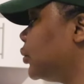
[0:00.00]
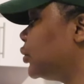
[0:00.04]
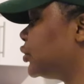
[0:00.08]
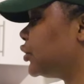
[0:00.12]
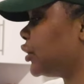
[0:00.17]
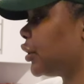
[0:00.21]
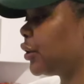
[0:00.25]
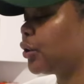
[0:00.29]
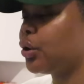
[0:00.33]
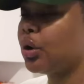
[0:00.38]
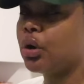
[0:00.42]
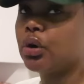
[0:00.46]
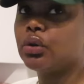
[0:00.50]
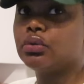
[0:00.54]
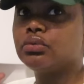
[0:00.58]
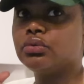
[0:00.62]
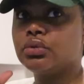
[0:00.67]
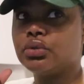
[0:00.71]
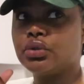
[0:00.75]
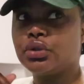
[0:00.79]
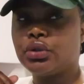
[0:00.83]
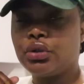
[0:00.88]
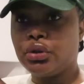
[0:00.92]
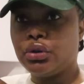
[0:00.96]
also
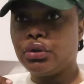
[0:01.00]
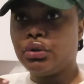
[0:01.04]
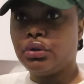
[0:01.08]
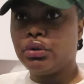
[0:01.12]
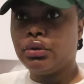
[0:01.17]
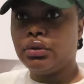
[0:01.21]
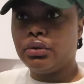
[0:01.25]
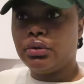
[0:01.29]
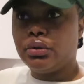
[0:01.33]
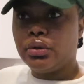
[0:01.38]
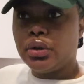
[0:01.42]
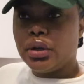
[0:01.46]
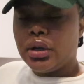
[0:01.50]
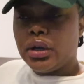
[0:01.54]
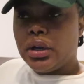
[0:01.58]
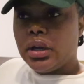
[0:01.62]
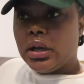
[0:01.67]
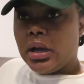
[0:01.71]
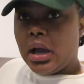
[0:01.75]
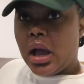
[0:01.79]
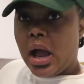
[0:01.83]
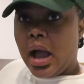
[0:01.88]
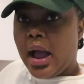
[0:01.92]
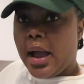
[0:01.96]
got two,
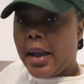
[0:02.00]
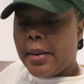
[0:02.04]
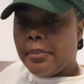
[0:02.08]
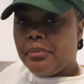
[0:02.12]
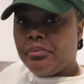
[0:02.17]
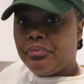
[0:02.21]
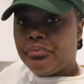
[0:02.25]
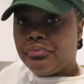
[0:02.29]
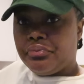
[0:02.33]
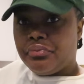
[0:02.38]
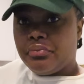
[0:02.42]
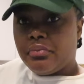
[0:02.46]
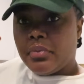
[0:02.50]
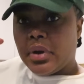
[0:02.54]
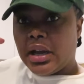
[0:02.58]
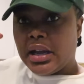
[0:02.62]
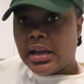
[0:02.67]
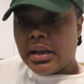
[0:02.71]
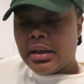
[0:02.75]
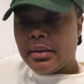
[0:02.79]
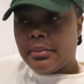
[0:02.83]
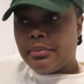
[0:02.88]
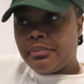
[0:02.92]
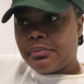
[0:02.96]
um,
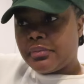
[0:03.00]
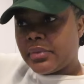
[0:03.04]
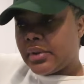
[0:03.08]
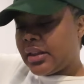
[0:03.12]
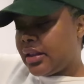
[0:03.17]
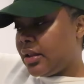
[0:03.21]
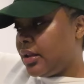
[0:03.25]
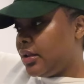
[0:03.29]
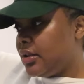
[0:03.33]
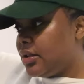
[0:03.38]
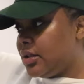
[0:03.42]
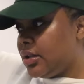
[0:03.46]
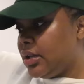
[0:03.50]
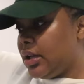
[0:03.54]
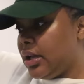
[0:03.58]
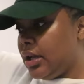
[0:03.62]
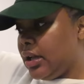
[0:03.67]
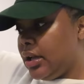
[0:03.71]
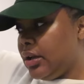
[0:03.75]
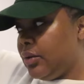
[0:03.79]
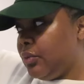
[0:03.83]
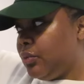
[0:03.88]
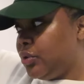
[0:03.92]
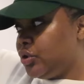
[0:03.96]

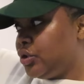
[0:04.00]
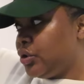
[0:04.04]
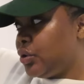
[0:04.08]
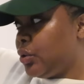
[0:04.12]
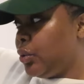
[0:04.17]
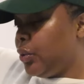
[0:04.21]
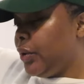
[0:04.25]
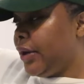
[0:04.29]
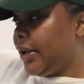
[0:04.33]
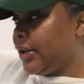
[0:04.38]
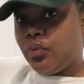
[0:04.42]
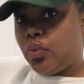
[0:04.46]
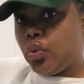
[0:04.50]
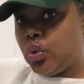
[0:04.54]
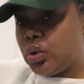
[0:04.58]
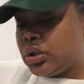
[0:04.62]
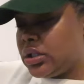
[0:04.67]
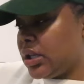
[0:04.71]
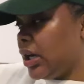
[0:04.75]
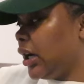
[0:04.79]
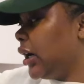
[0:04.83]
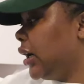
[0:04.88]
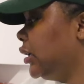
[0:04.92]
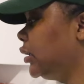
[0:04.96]
what do you call it,
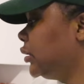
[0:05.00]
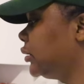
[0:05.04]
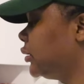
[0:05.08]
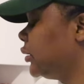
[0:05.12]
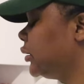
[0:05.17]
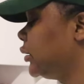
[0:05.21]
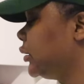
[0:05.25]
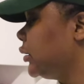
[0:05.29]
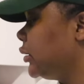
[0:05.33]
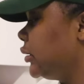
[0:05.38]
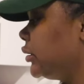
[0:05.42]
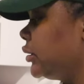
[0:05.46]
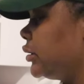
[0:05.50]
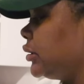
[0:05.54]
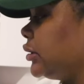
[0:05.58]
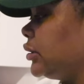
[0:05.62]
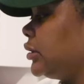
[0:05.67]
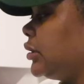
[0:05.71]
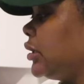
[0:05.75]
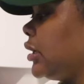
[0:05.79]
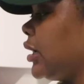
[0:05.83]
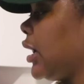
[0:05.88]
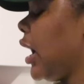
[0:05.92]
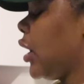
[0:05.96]
water.
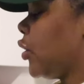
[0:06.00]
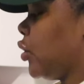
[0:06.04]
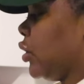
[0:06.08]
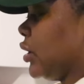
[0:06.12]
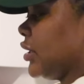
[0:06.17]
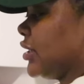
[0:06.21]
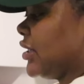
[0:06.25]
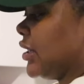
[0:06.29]
I got